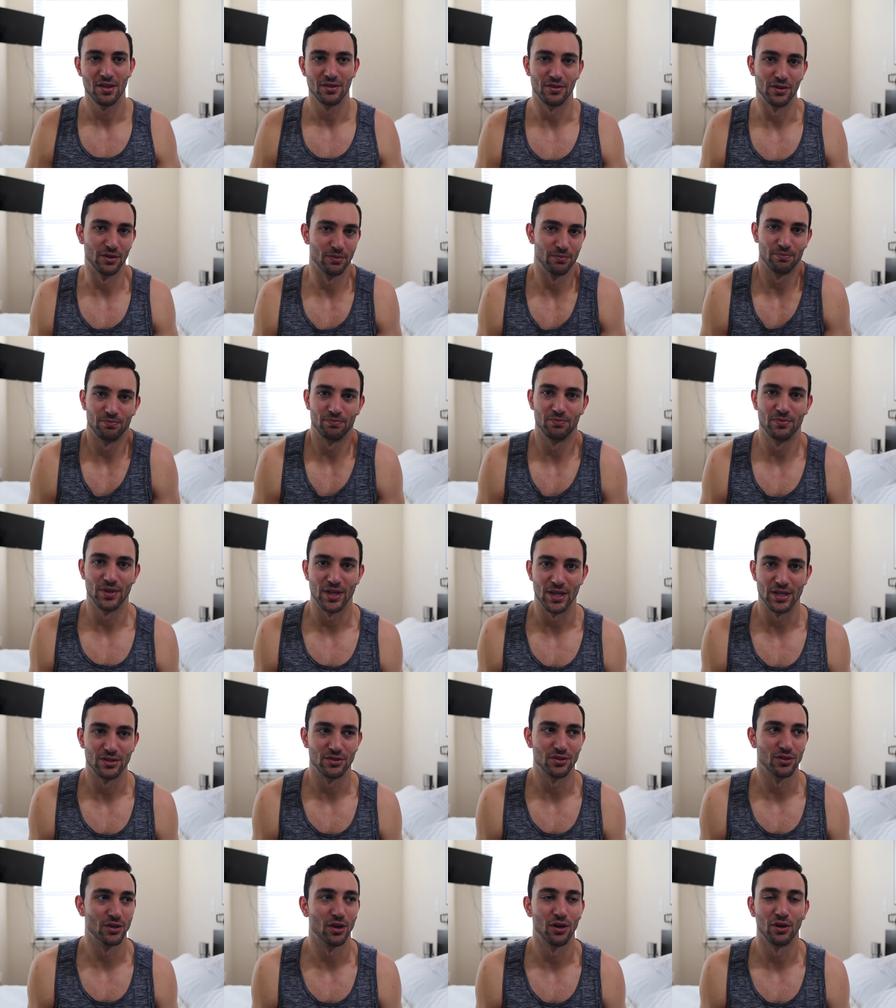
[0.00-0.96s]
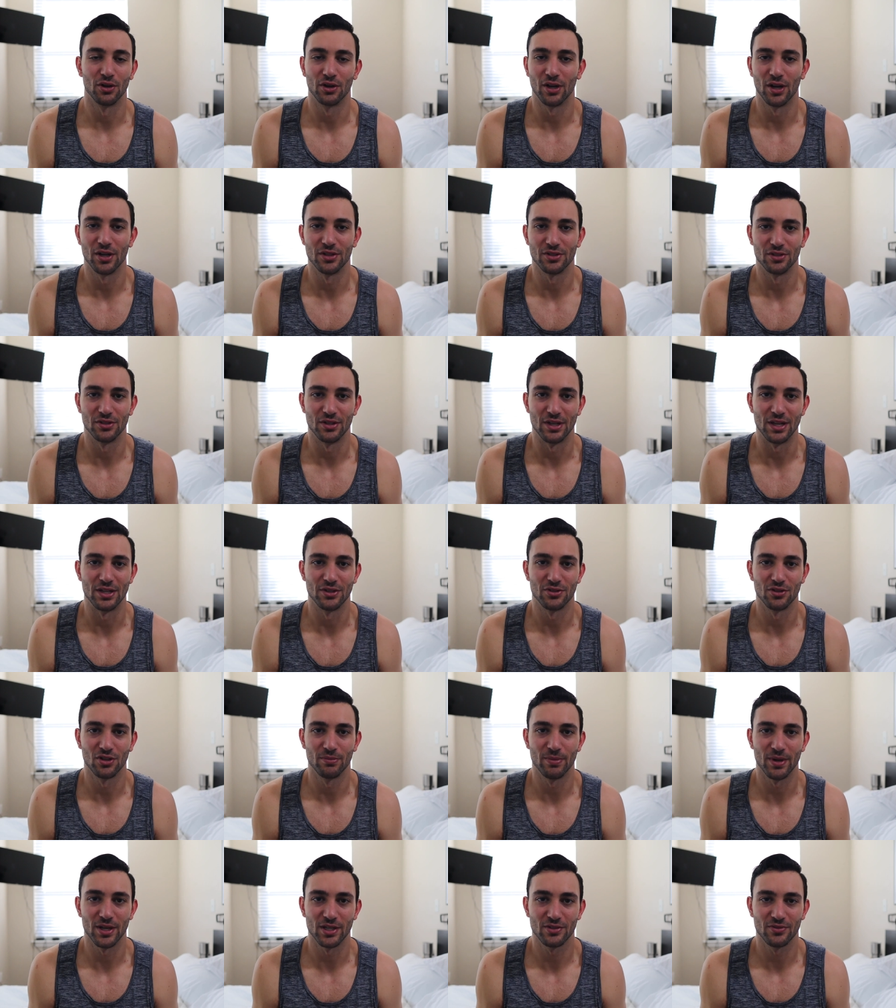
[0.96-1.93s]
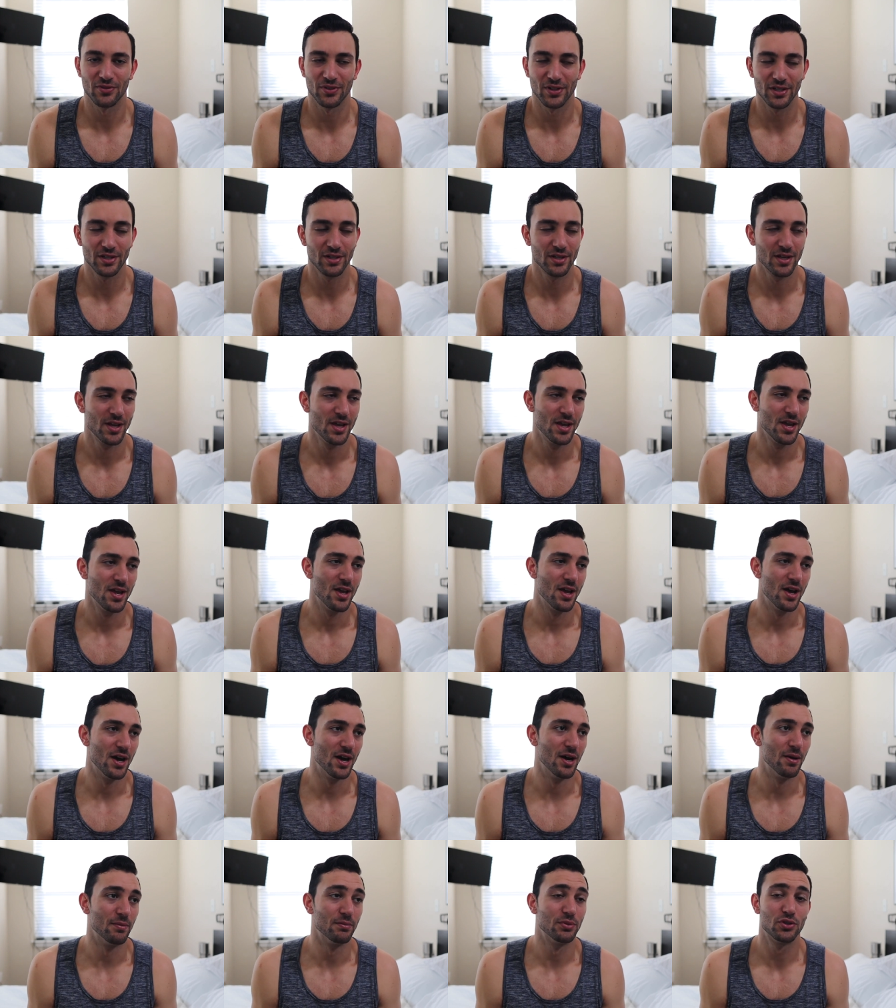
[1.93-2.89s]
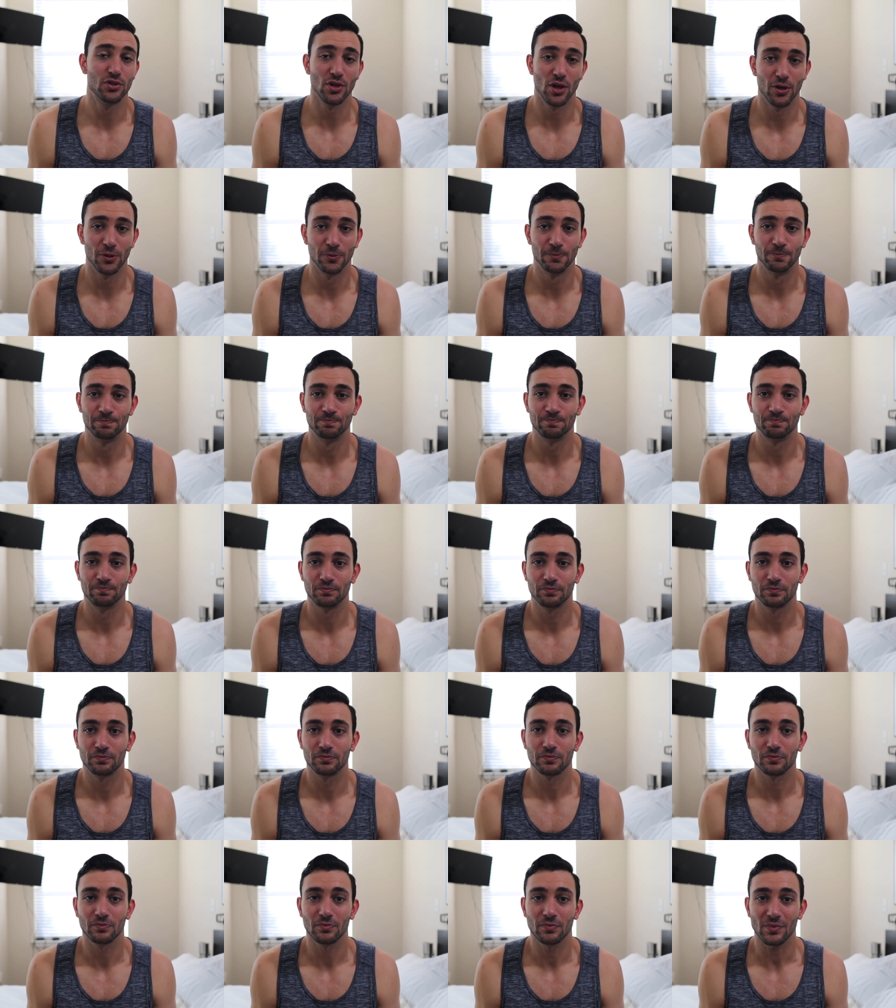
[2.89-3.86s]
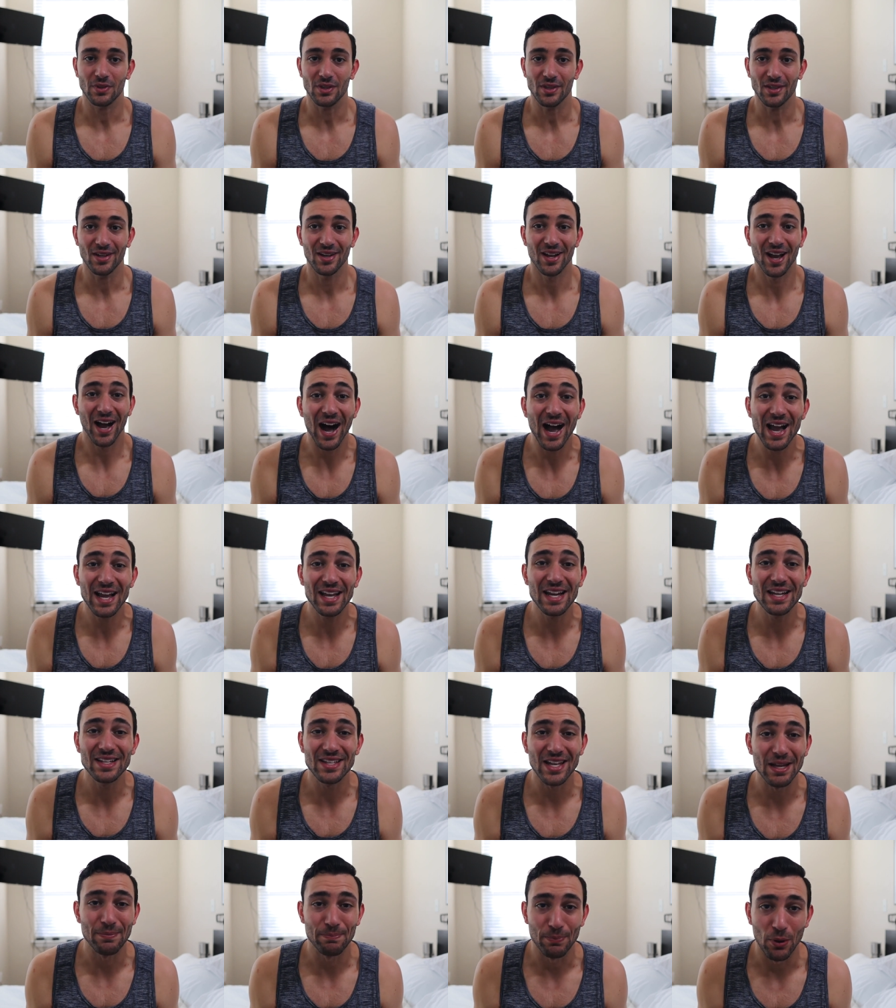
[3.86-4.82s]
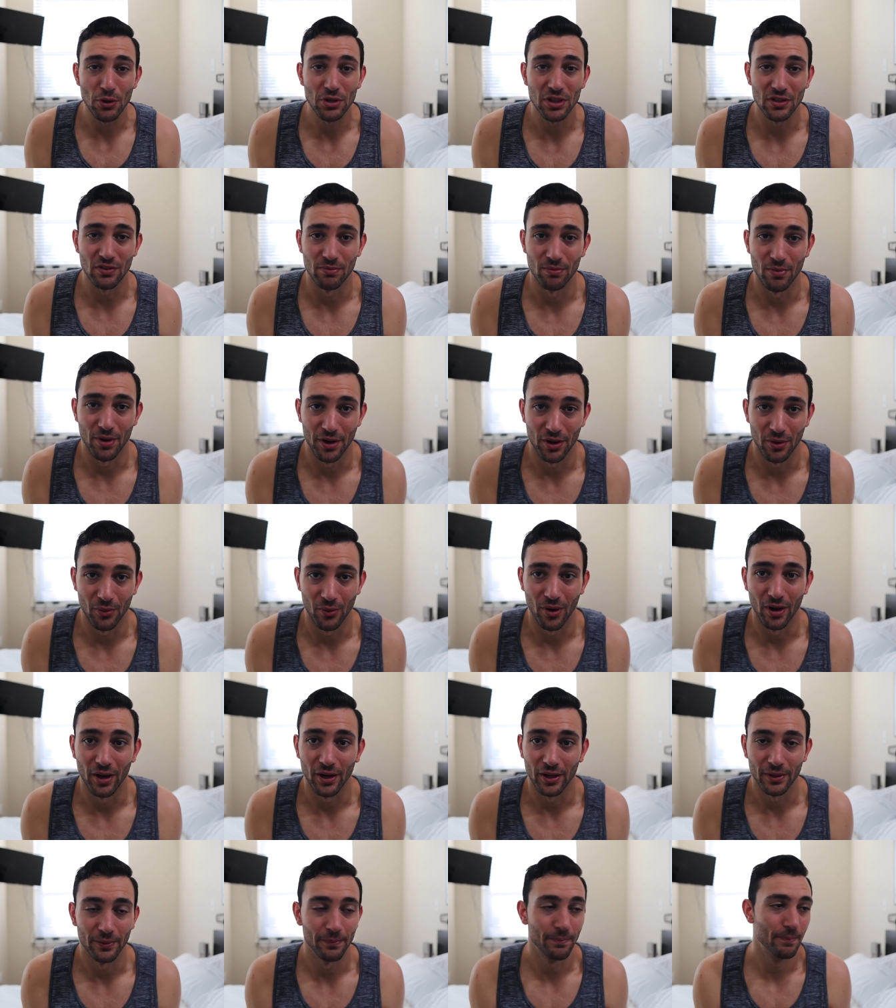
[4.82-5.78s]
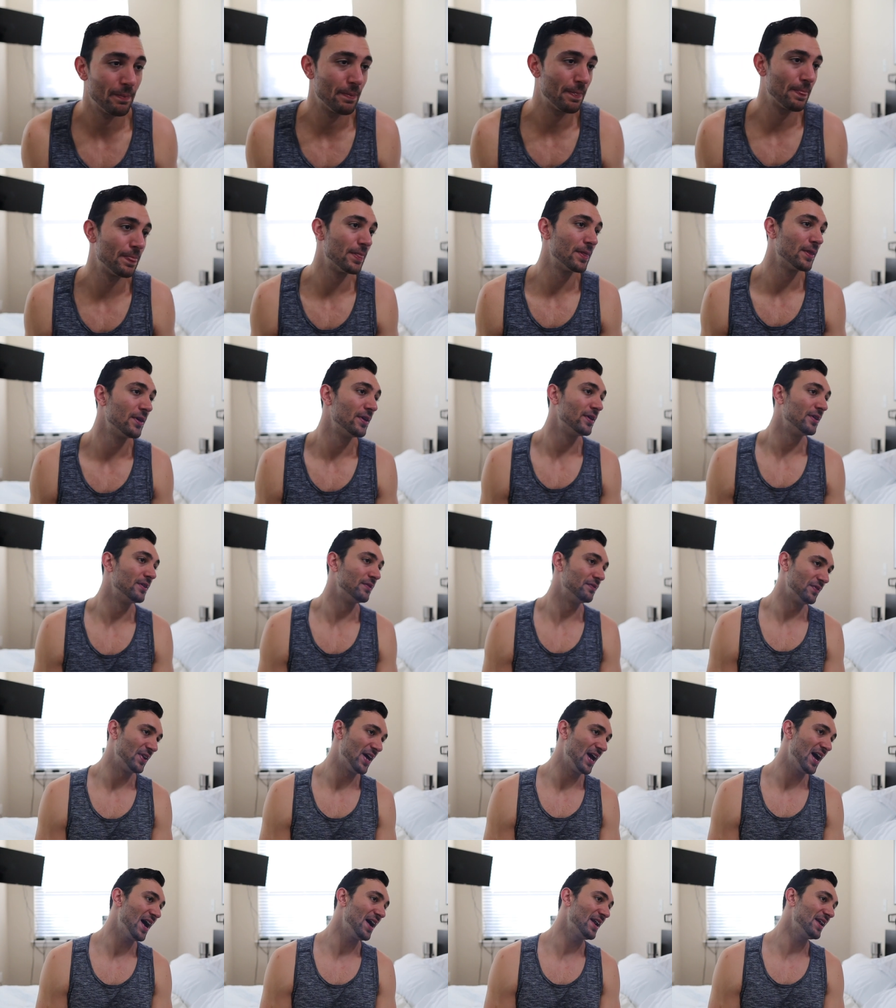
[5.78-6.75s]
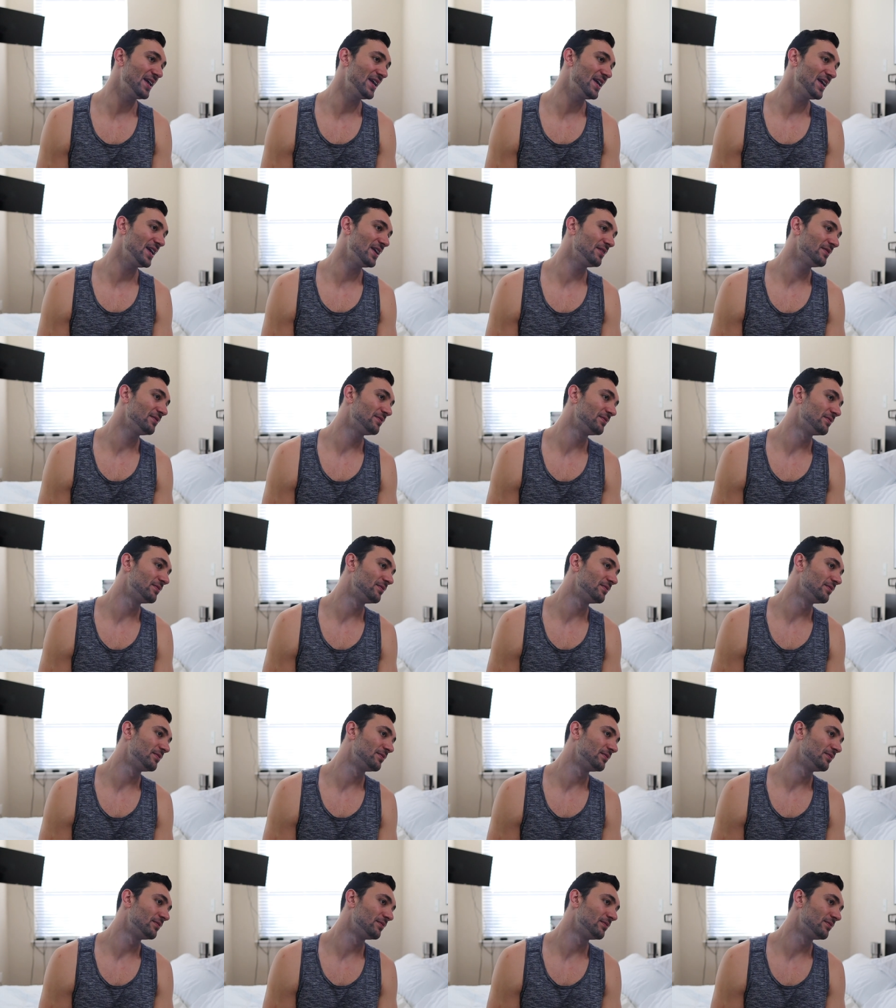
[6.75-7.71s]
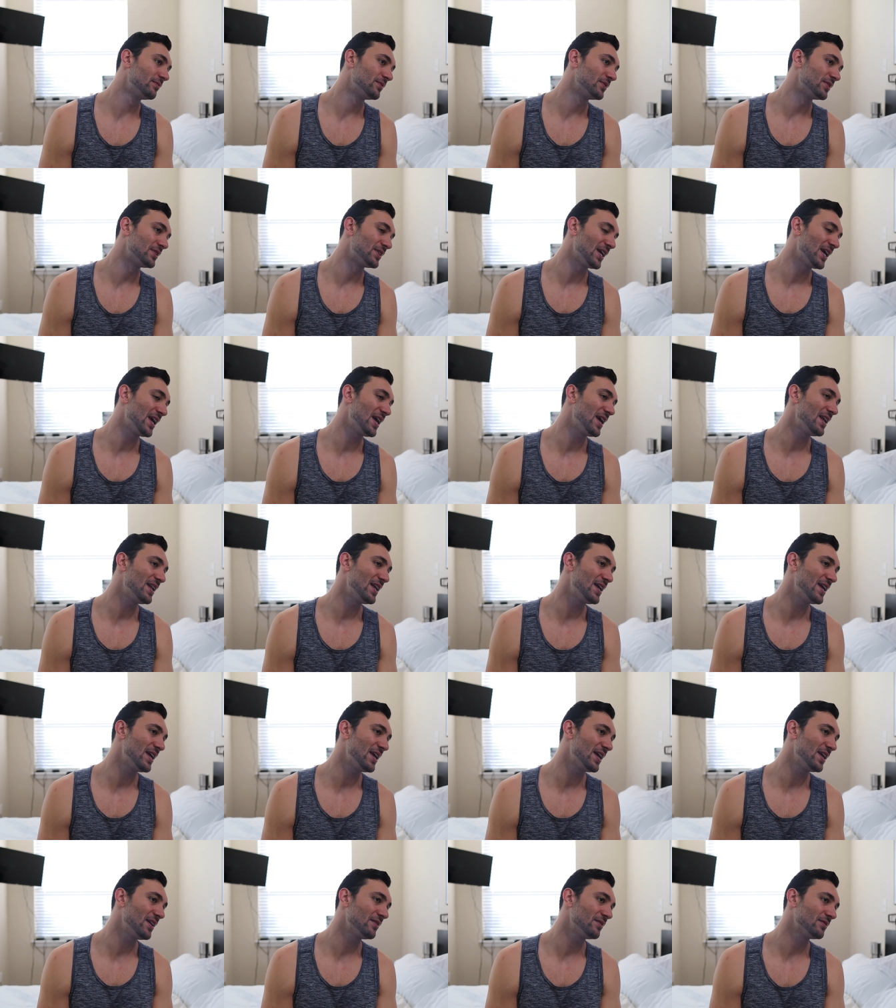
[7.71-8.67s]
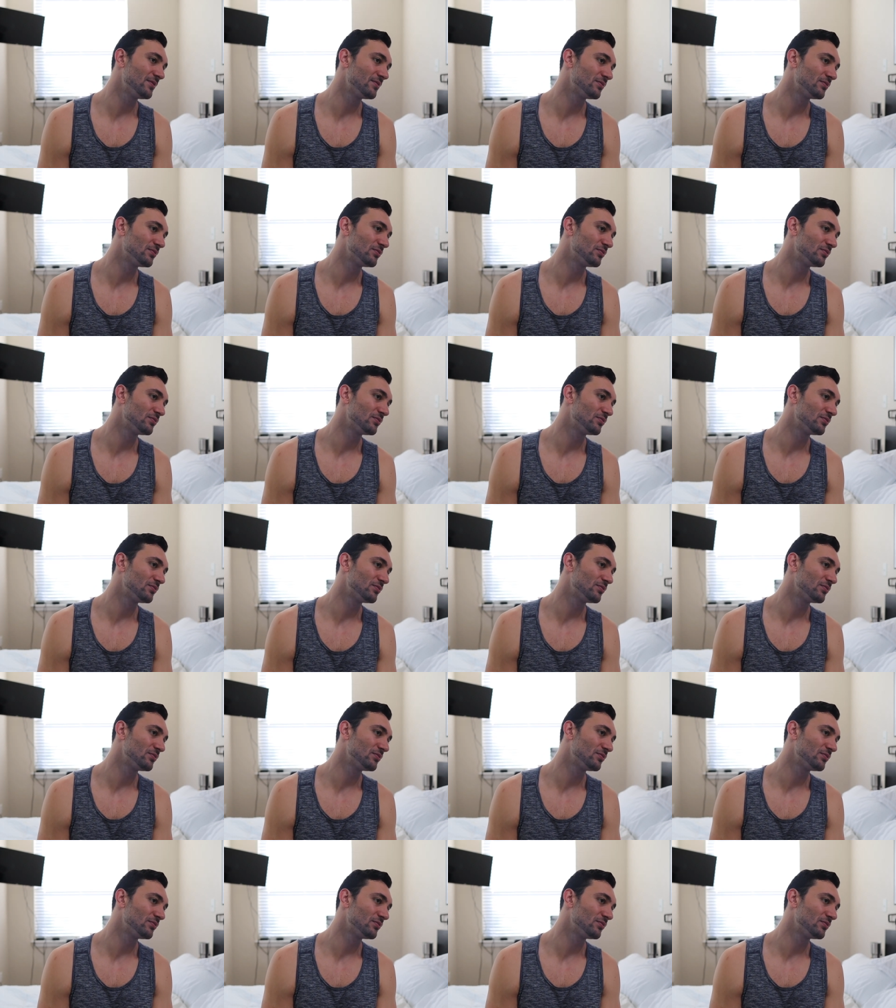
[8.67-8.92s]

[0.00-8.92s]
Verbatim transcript: their his, her cousin is her best friend. Um, so I get to take both of them on a walk. Natty, Sadie,